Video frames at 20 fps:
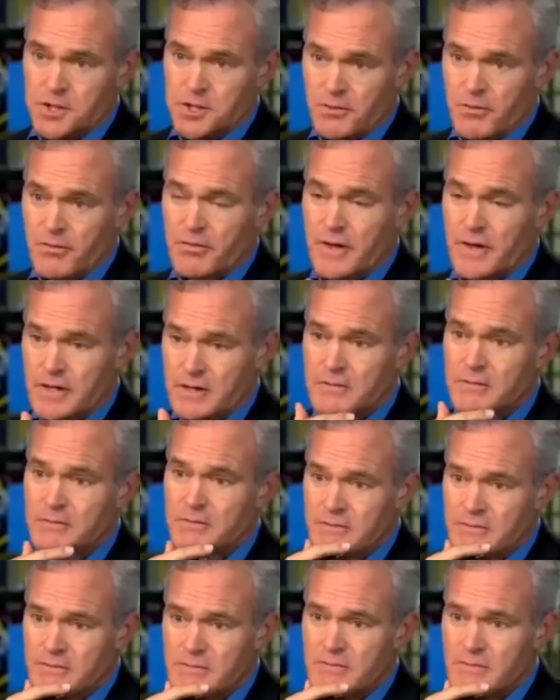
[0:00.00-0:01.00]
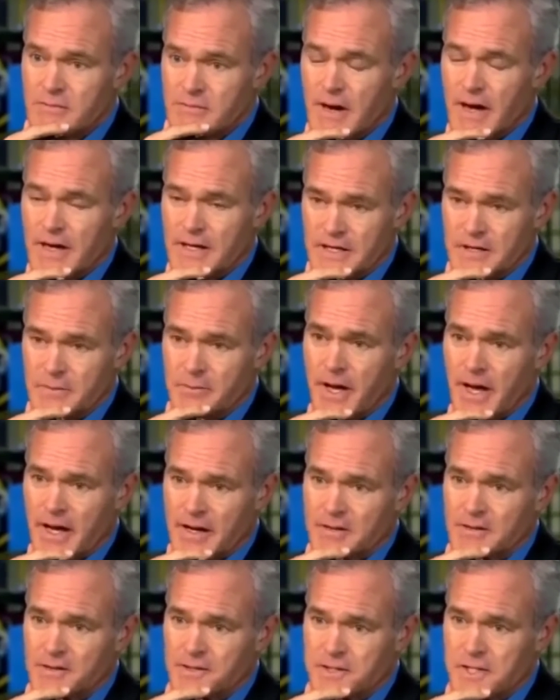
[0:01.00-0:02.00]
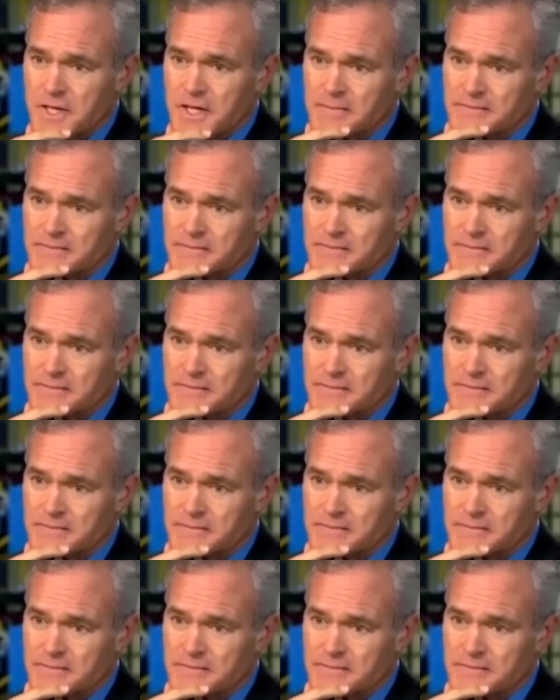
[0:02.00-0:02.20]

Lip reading: did you think, I need to pack